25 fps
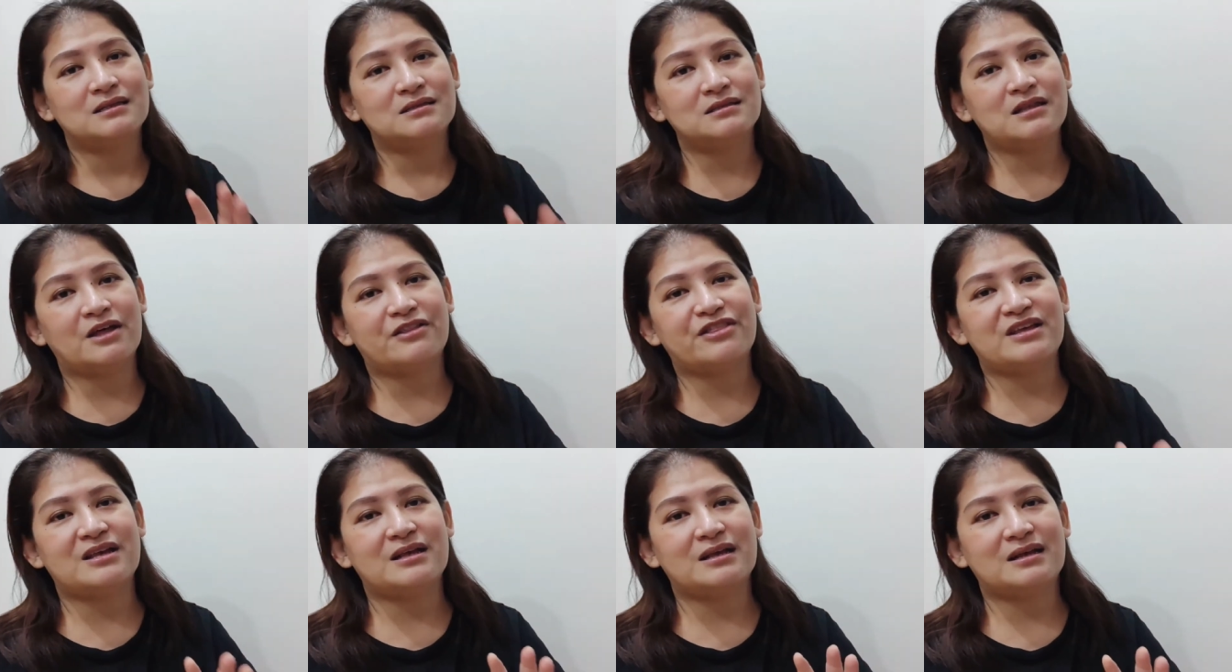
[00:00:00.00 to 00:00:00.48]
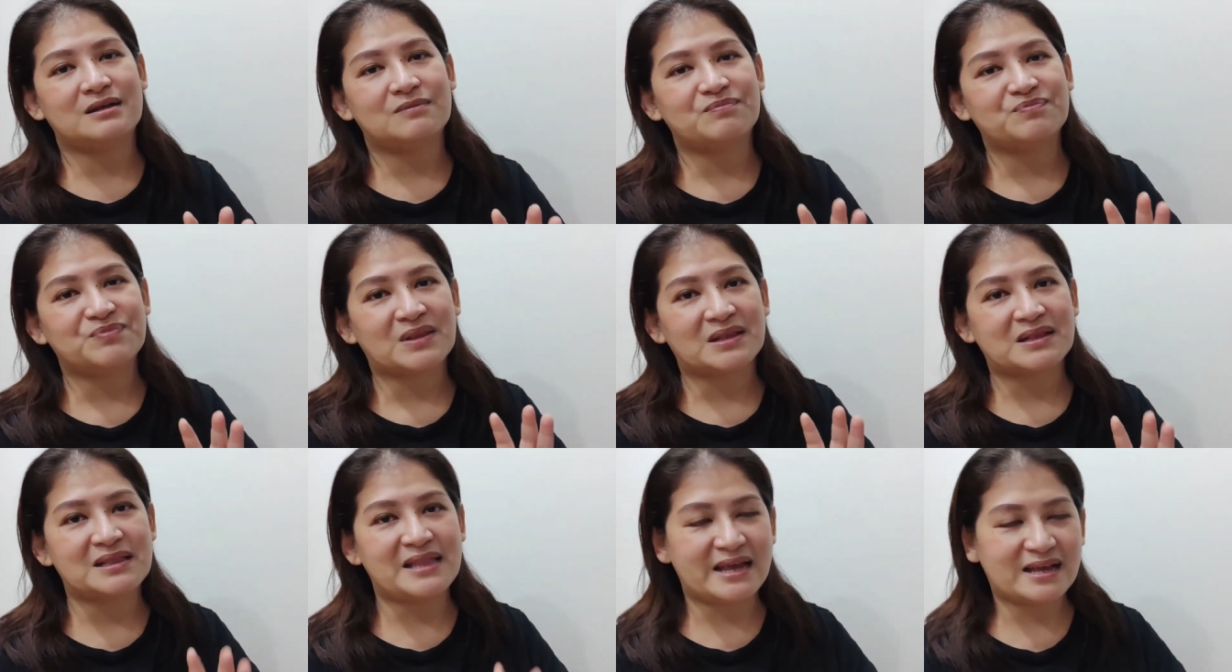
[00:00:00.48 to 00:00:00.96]
Nothing
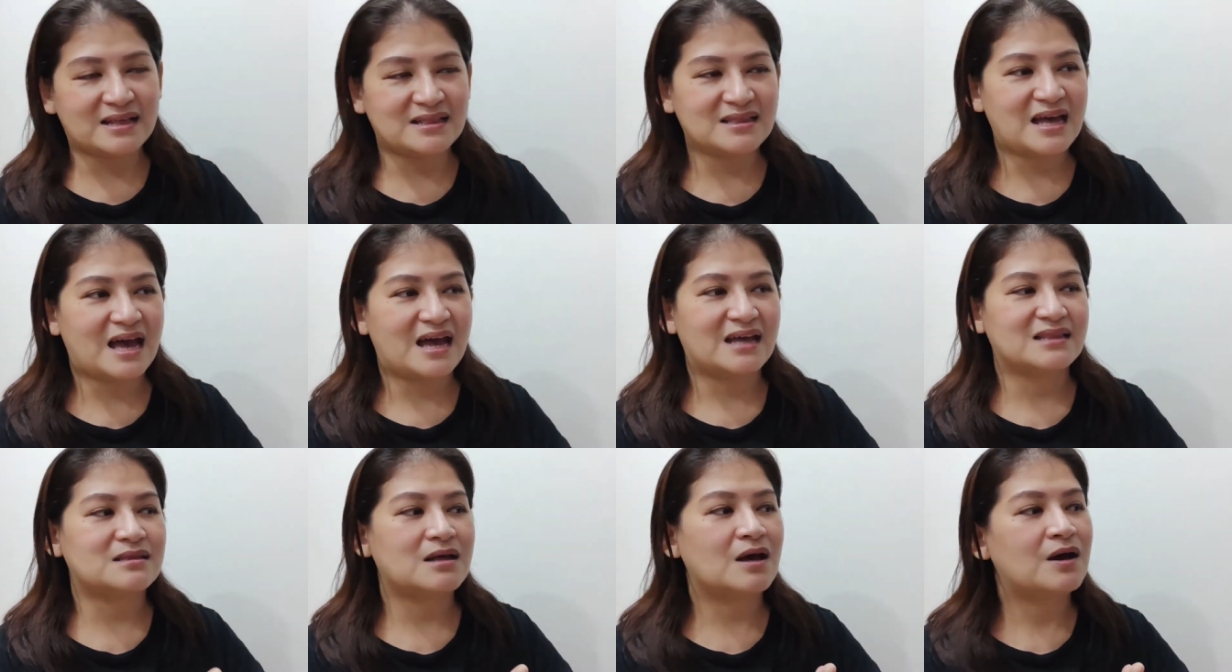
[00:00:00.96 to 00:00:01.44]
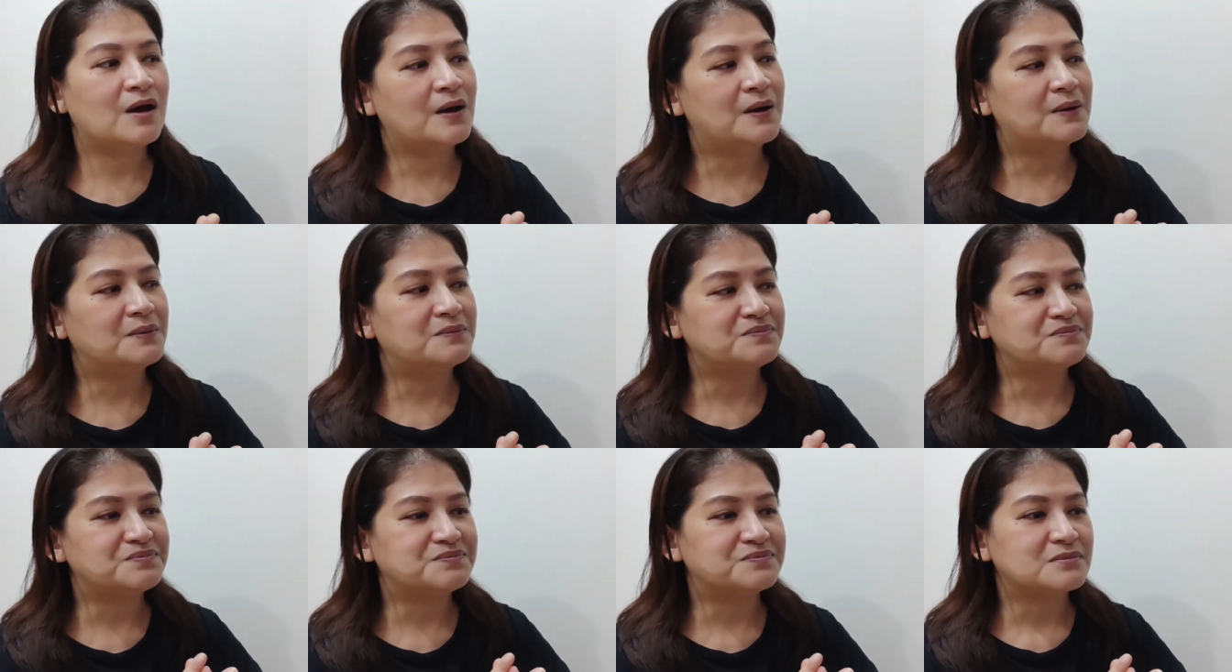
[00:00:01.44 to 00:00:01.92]
like that.
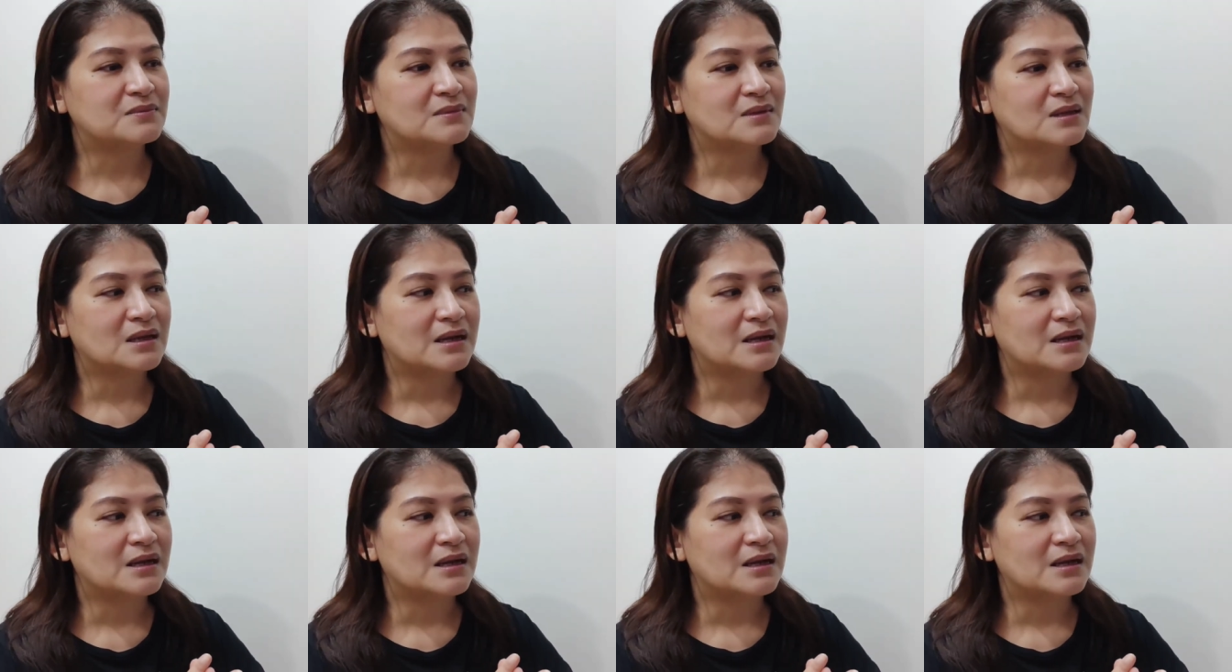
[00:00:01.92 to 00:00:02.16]
Um,